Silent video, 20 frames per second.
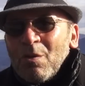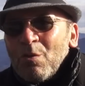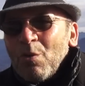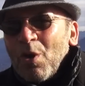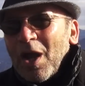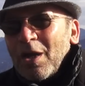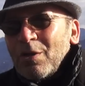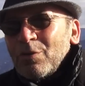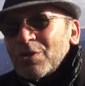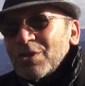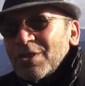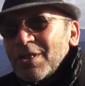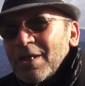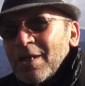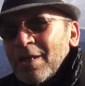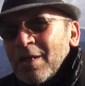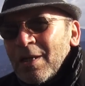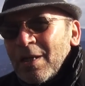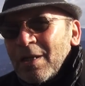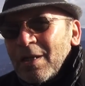Well, you see,
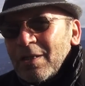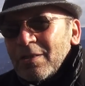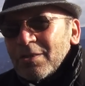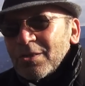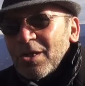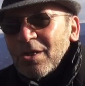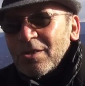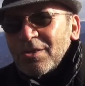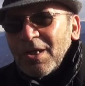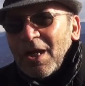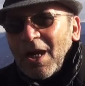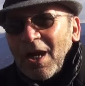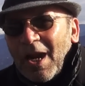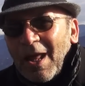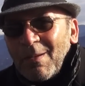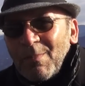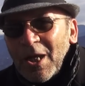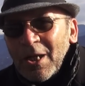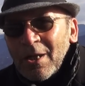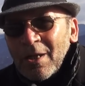His Holiness Dalai
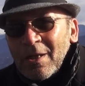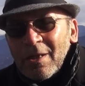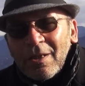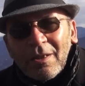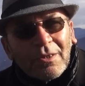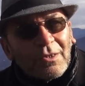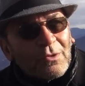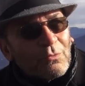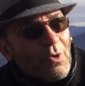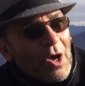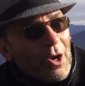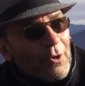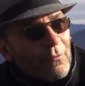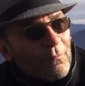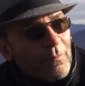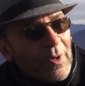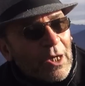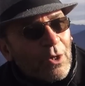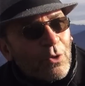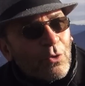Lama is one
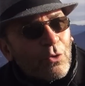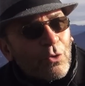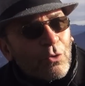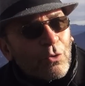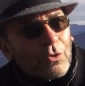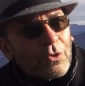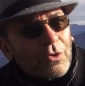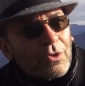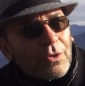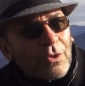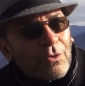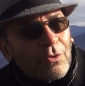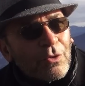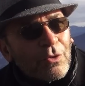of my gurus,